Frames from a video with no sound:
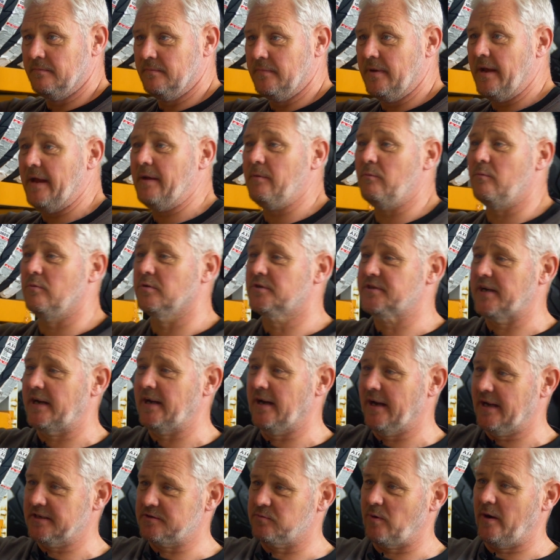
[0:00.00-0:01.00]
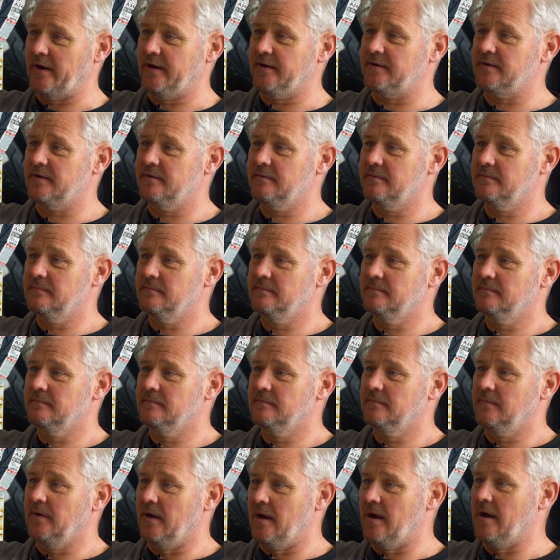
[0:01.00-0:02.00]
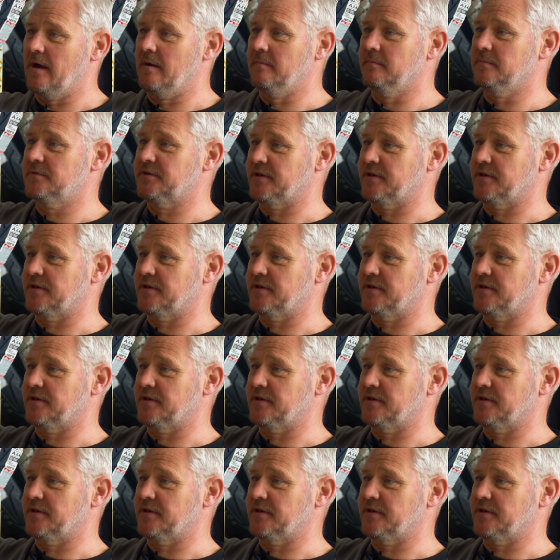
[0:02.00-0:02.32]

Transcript: it will take less weight. Yeah.